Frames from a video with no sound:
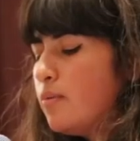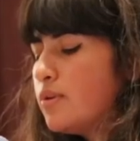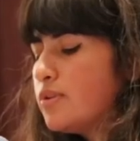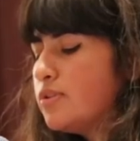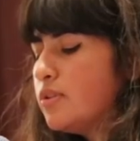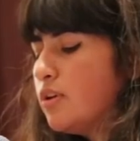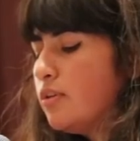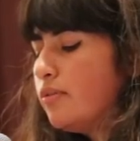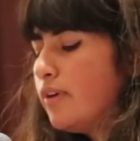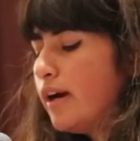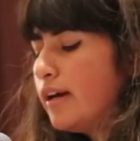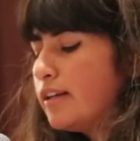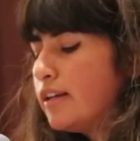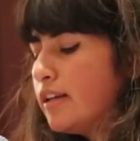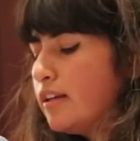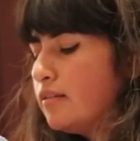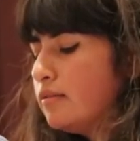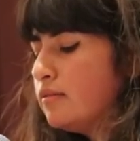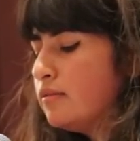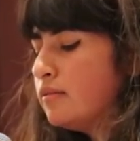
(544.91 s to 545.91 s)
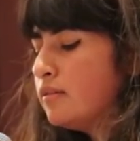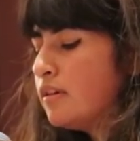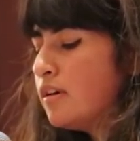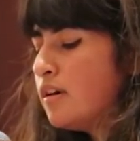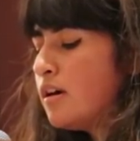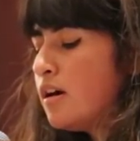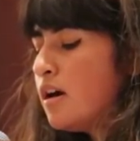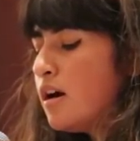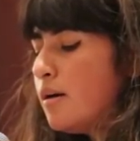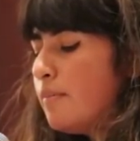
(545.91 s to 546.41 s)
was nerve-wracking.
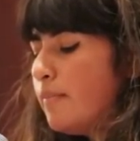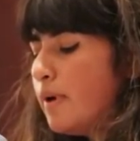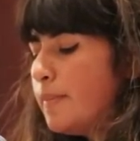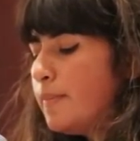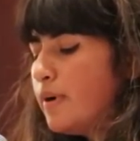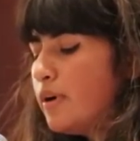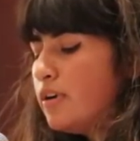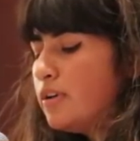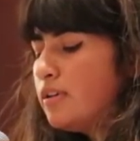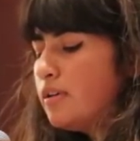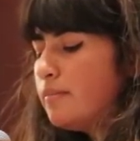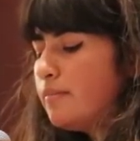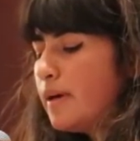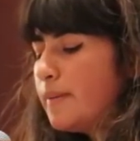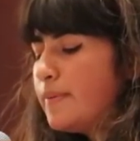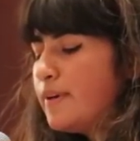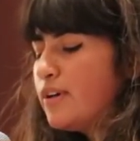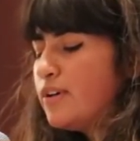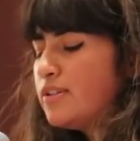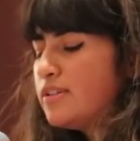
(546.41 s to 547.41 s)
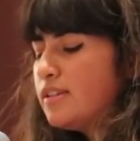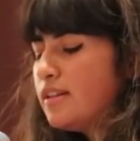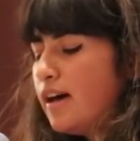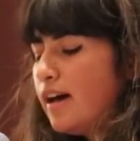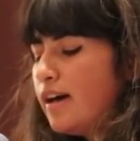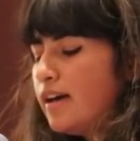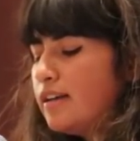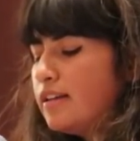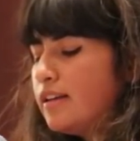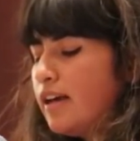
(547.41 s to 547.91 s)
My, my peers and
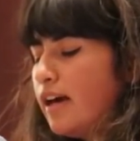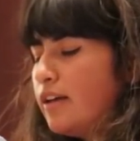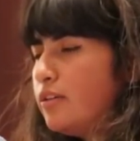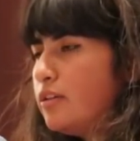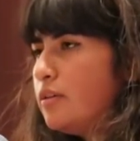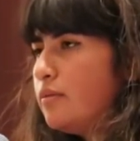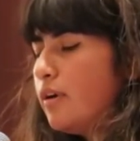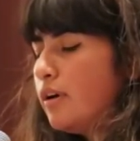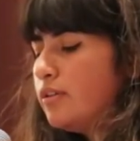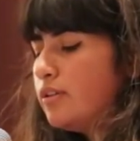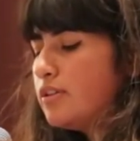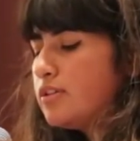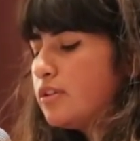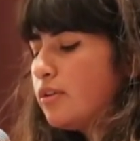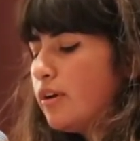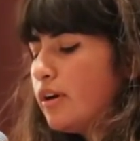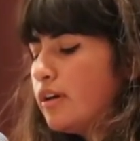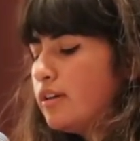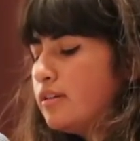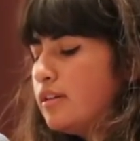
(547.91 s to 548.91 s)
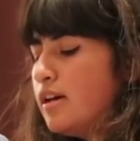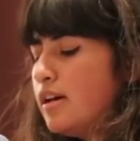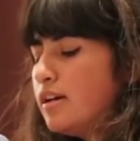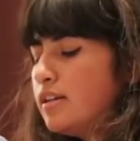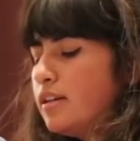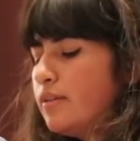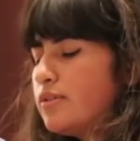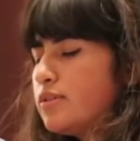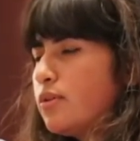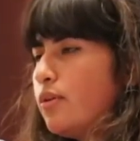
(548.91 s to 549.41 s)
I gathered around the screen
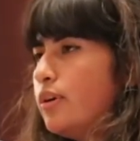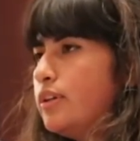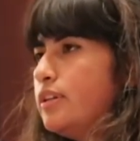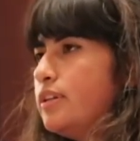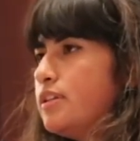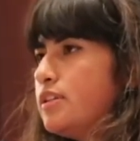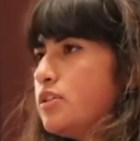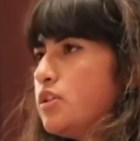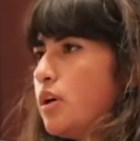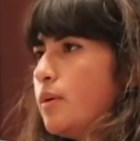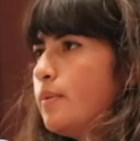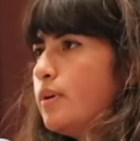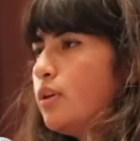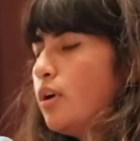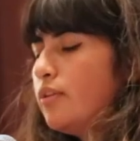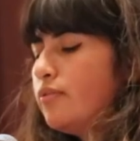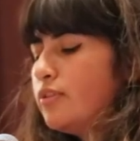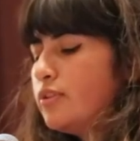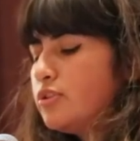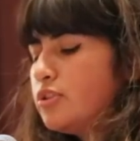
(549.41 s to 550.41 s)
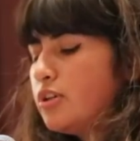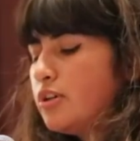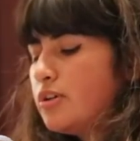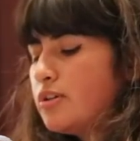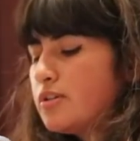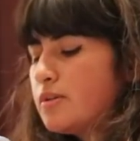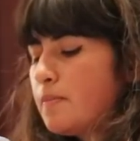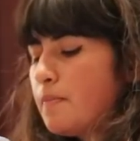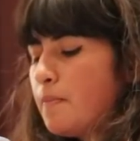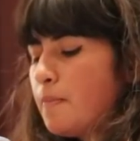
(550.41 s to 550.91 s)
that was going to determine our
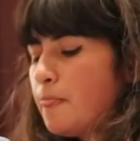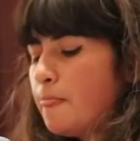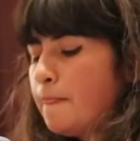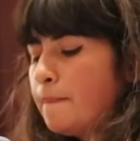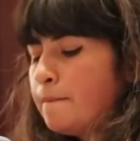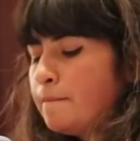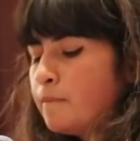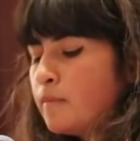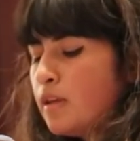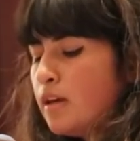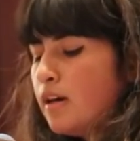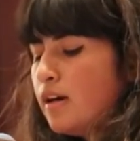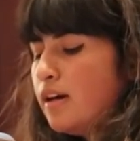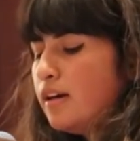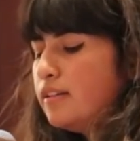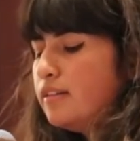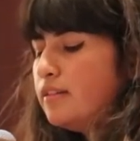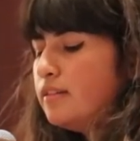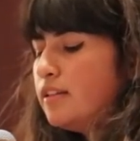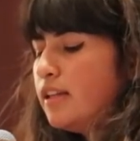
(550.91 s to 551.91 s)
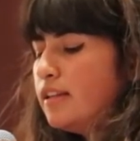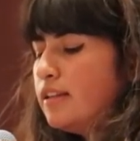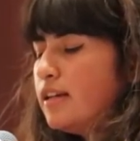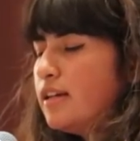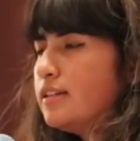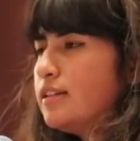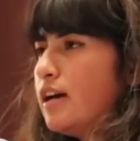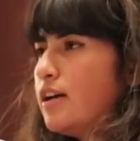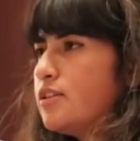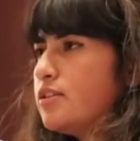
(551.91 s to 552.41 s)
futures. Then
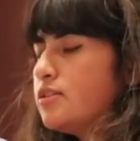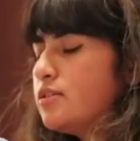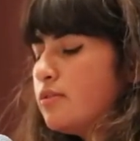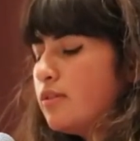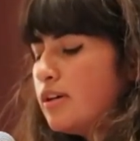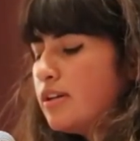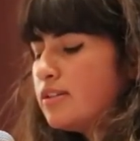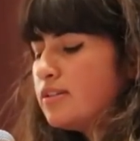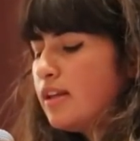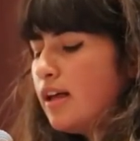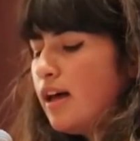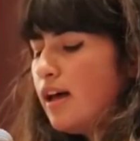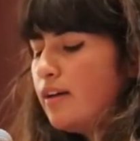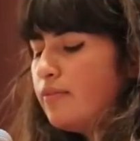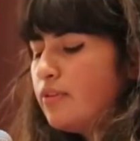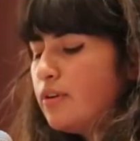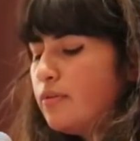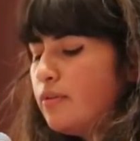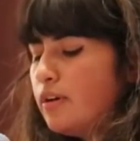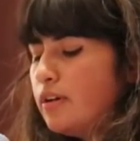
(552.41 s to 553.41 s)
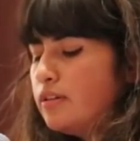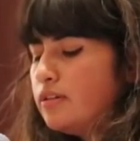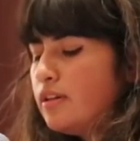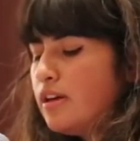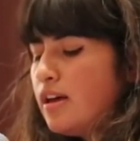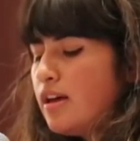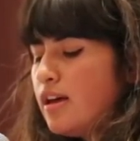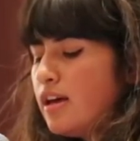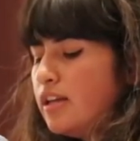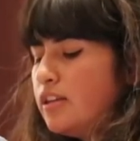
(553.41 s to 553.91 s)
they announced to us that everyone
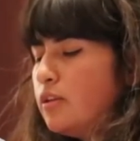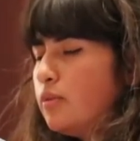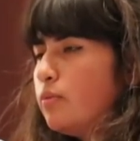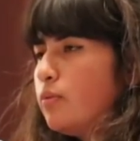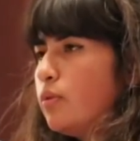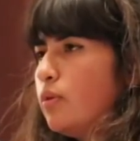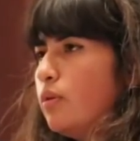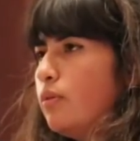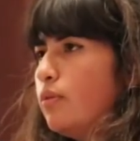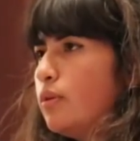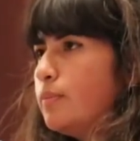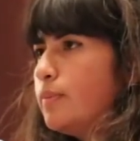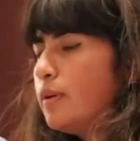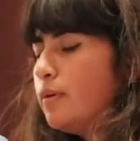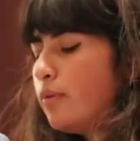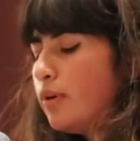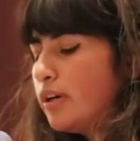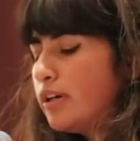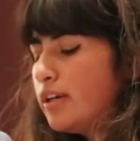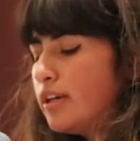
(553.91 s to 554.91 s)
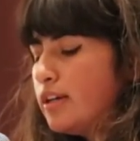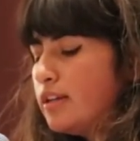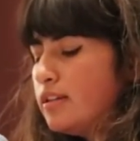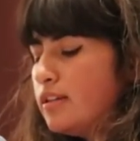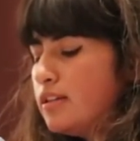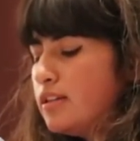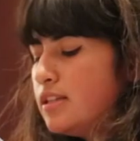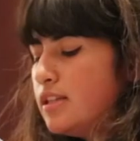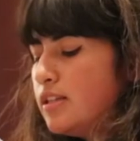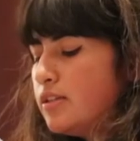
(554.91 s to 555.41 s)
in the room would be working
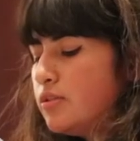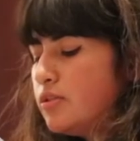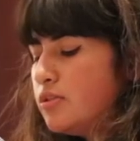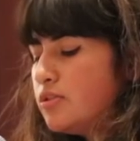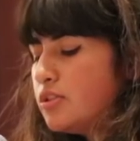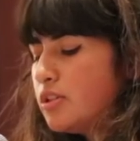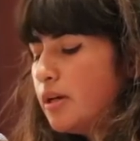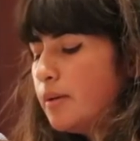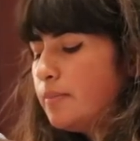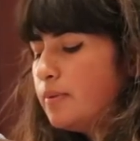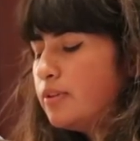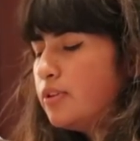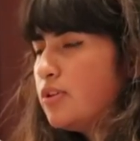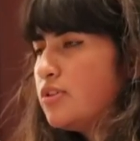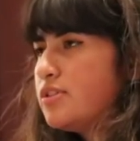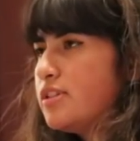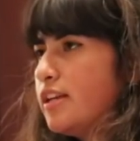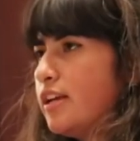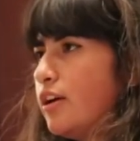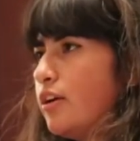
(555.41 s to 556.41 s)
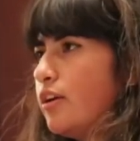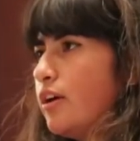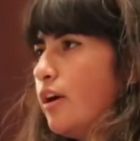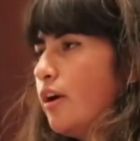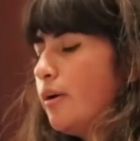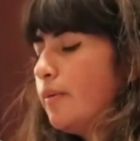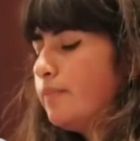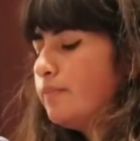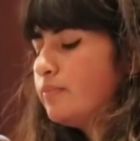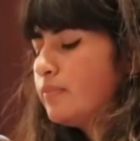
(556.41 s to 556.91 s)
in an internship their senior
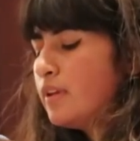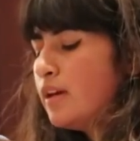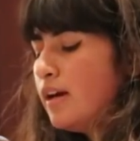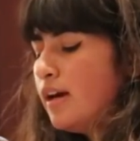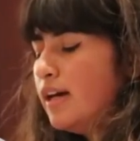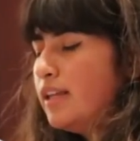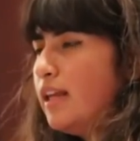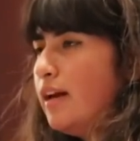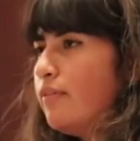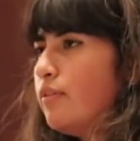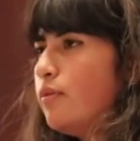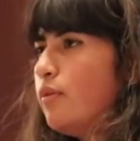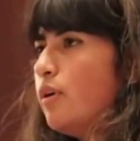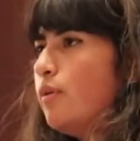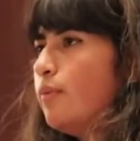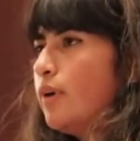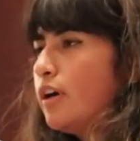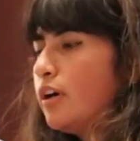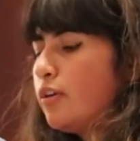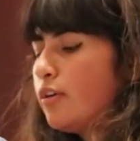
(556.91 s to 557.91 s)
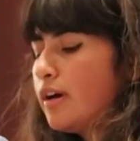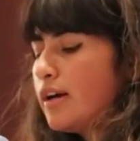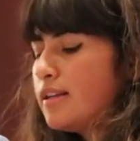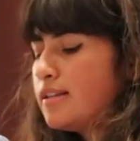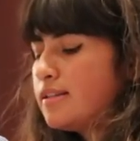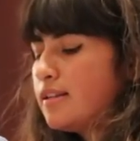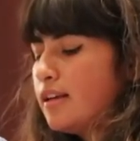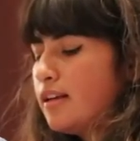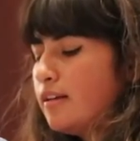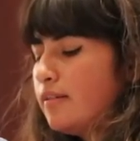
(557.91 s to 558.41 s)
year, and everyone went
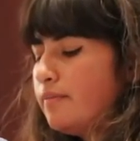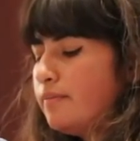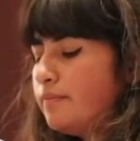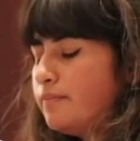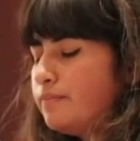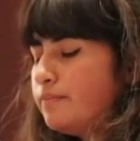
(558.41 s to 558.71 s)
crazy.